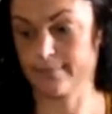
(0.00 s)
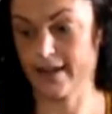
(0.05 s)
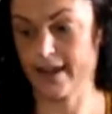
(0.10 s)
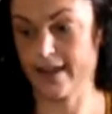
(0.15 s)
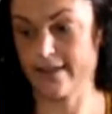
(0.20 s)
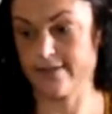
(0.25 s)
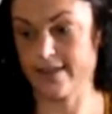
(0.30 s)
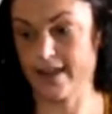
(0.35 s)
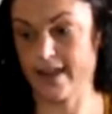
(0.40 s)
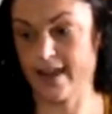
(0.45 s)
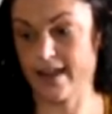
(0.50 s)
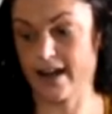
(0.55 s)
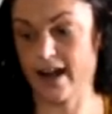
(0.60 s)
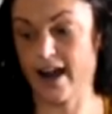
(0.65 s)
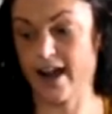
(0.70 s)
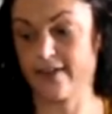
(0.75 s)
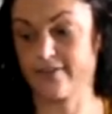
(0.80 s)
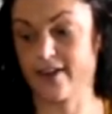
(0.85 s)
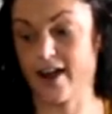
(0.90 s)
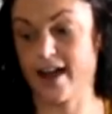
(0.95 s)
And then
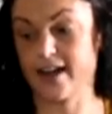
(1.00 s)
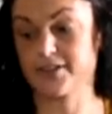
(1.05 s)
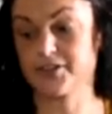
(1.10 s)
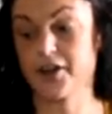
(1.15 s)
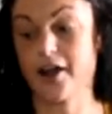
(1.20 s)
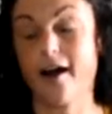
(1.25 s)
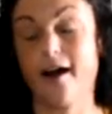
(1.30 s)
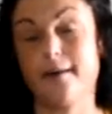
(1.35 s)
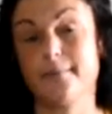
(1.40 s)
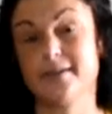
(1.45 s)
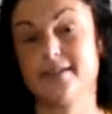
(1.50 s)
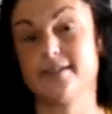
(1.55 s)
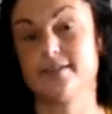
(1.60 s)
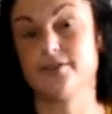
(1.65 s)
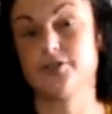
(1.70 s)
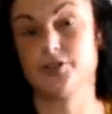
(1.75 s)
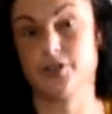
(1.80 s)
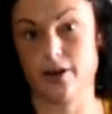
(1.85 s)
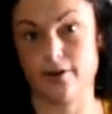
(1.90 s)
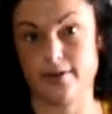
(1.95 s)
I've got
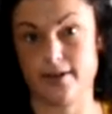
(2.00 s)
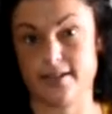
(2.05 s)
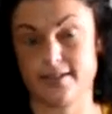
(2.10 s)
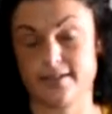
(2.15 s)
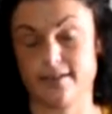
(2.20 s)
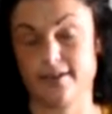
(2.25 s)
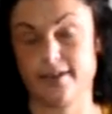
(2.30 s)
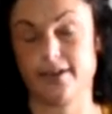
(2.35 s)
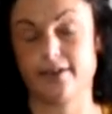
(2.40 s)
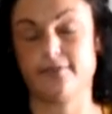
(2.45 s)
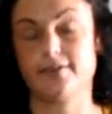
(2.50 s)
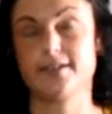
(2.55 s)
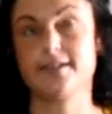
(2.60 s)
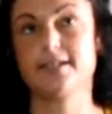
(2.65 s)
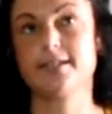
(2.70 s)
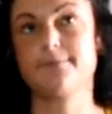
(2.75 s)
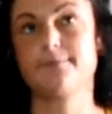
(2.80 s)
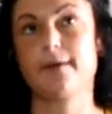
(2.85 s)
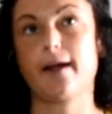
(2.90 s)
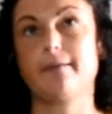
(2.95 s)
Thomas's Donuts on here. This
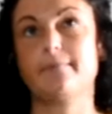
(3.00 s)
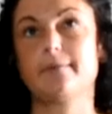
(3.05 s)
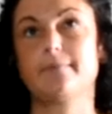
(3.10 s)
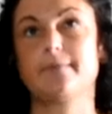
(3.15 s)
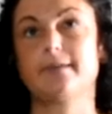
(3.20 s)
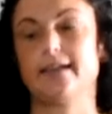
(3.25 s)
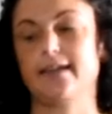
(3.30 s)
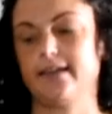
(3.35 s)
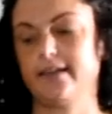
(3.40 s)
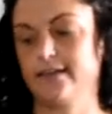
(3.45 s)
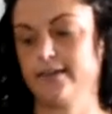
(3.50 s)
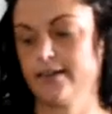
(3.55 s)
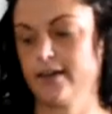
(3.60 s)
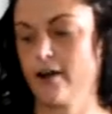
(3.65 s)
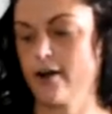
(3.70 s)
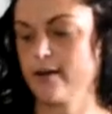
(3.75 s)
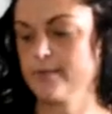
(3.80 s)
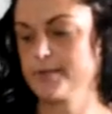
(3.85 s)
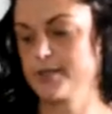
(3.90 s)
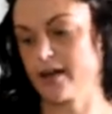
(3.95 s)
is probably,
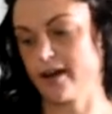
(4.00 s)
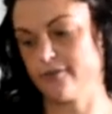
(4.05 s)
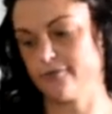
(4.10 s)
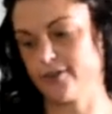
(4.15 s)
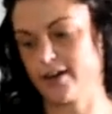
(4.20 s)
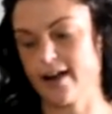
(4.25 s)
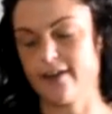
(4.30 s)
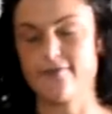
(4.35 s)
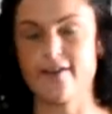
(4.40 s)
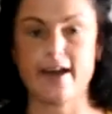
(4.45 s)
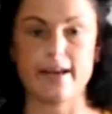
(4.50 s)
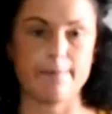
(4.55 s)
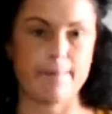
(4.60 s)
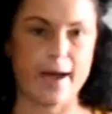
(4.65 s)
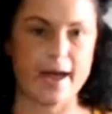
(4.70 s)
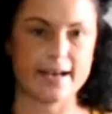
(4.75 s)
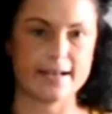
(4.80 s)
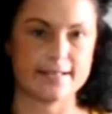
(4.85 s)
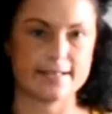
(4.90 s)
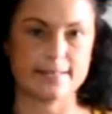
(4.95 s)
oh, I'm sorry, I forgot.
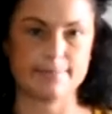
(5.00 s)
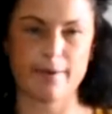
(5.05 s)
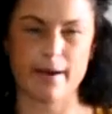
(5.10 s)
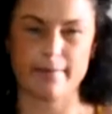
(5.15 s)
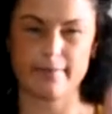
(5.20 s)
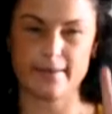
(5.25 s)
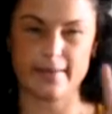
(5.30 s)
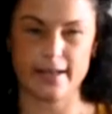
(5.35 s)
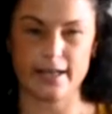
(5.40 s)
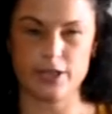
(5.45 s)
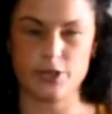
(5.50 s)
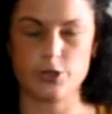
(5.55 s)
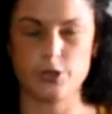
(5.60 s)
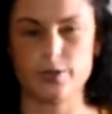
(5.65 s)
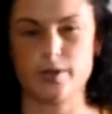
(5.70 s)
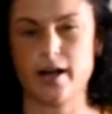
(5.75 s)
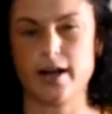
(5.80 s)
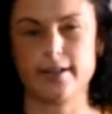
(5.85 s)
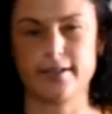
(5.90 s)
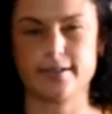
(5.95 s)
Patties is probably like a
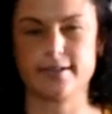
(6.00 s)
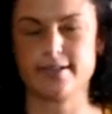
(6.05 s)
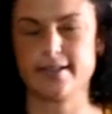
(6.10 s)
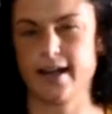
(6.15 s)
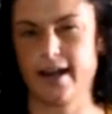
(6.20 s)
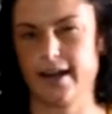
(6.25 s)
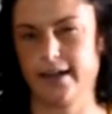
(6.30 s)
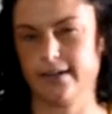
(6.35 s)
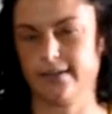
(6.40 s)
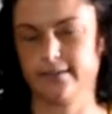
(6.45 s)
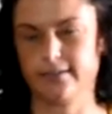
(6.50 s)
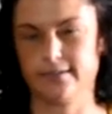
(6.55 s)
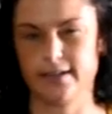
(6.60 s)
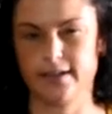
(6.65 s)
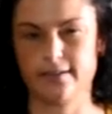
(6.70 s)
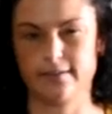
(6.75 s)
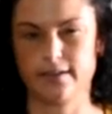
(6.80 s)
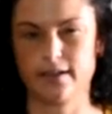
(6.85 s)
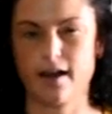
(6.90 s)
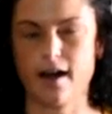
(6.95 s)
$2 sign
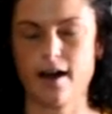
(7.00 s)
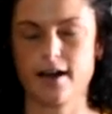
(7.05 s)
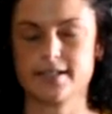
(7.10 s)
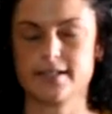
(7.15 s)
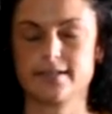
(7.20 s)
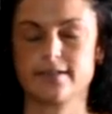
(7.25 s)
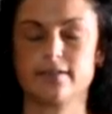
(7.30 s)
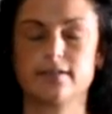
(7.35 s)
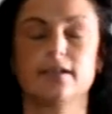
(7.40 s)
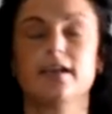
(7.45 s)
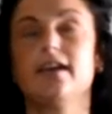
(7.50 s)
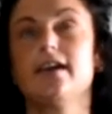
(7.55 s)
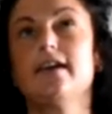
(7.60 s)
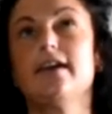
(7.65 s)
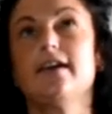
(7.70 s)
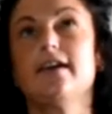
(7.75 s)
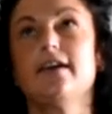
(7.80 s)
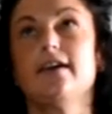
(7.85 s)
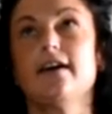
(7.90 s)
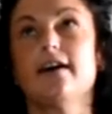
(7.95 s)
in the cost.
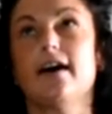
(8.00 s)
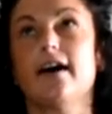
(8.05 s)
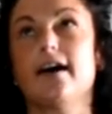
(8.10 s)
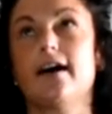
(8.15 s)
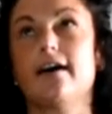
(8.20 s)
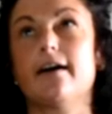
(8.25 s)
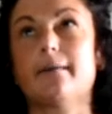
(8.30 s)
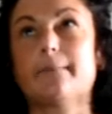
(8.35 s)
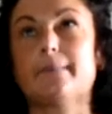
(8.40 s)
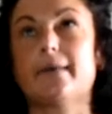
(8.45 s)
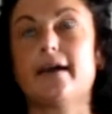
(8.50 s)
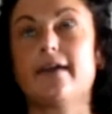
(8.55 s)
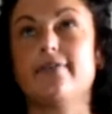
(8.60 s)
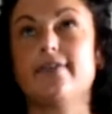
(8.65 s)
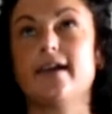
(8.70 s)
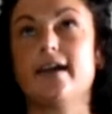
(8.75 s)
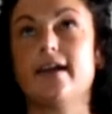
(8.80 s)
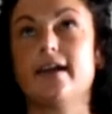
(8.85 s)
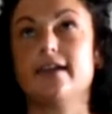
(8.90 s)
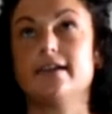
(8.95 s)
And
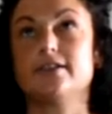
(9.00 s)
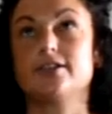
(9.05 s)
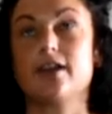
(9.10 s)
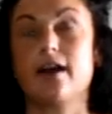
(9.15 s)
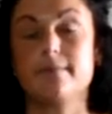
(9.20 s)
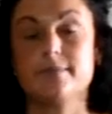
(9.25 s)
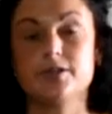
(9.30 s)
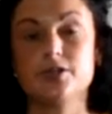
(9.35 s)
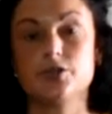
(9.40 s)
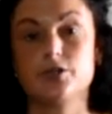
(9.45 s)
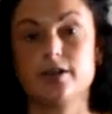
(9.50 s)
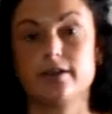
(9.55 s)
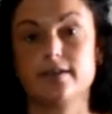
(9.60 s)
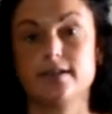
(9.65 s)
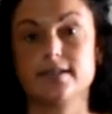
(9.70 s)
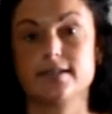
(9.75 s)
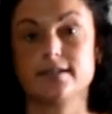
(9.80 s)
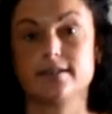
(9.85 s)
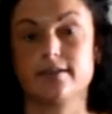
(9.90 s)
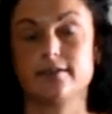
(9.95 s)
then Thomas's
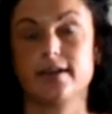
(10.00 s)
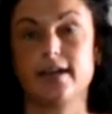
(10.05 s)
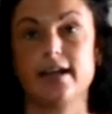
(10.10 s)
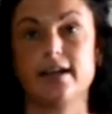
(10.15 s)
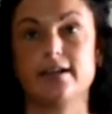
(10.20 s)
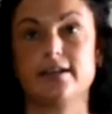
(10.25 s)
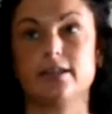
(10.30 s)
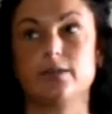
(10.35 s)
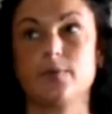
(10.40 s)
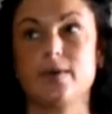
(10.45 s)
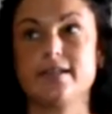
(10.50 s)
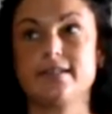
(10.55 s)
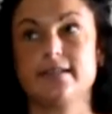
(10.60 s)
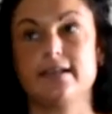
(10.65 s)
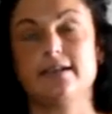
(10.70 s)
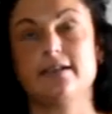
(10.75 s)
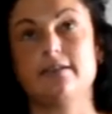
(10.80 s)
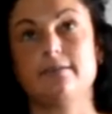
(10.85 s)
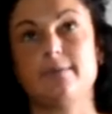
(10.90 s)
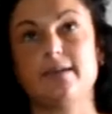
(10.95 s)
Donuts is located at the west
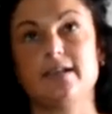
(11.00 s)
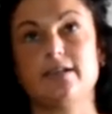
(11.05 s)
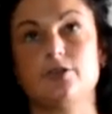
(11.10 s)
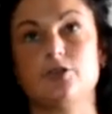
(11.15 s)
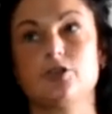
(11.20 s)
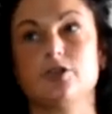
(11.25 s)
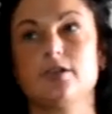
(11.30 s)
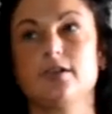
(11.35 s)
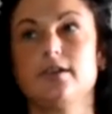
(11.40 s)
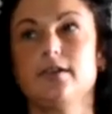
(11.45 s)
end of the beach,